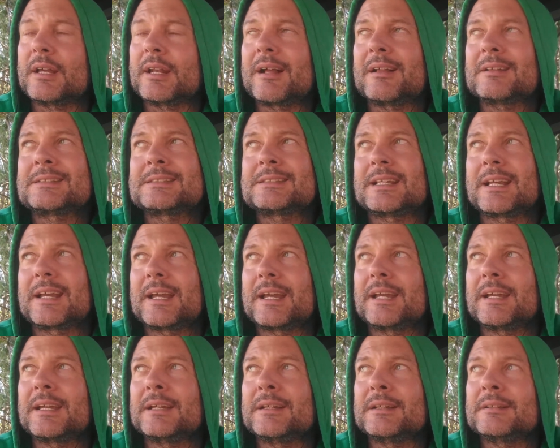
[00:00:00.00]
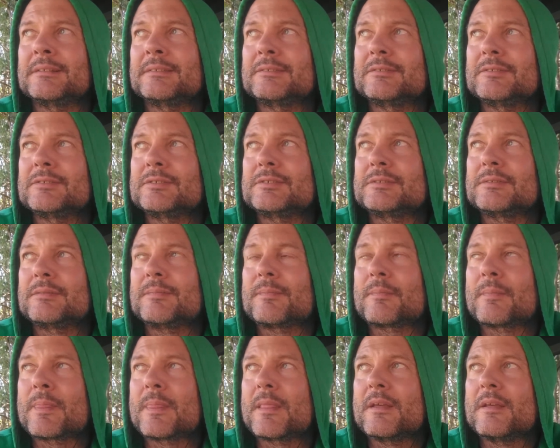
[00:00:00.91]
And I'll say
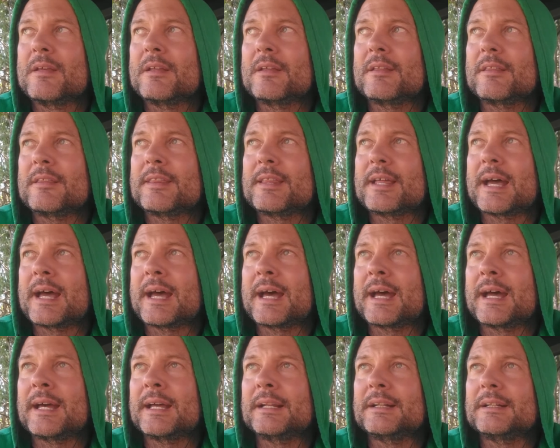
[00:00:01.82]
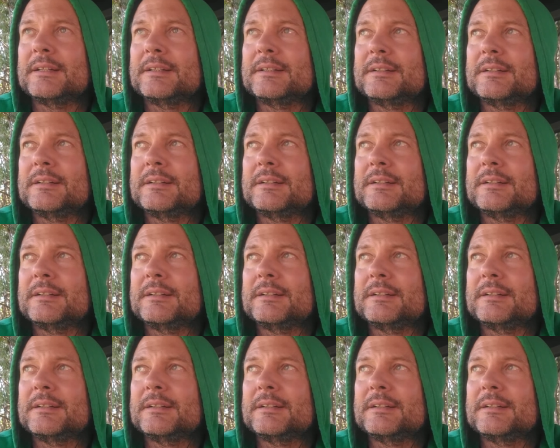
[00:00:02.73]
that